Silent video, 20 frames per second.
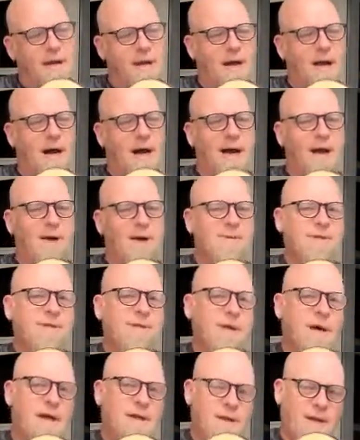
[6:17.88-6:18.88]
I always
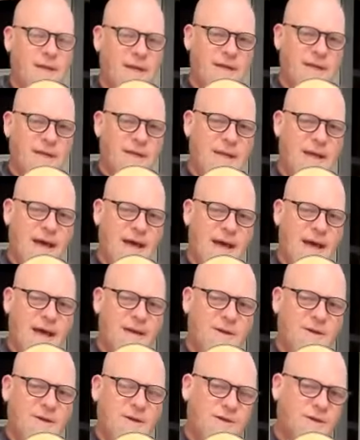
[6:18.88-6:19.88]
thought they did
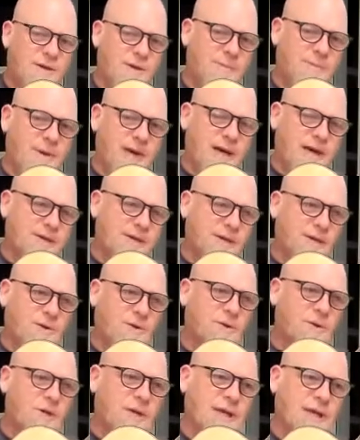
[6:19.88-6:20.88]
that just because it
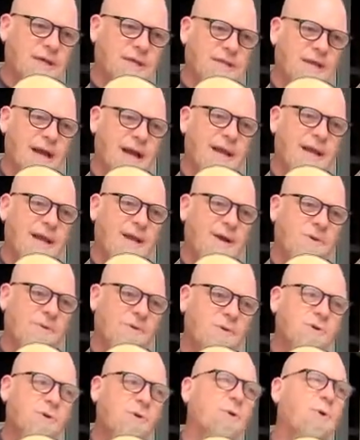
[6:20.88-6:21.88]
looked exciting or
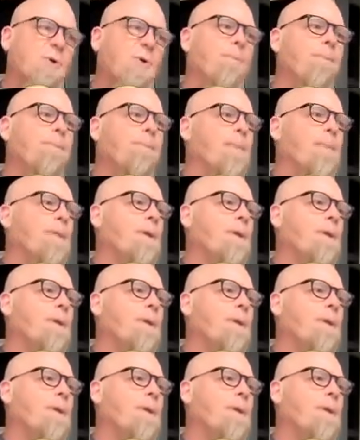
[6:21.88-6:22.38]
was cool.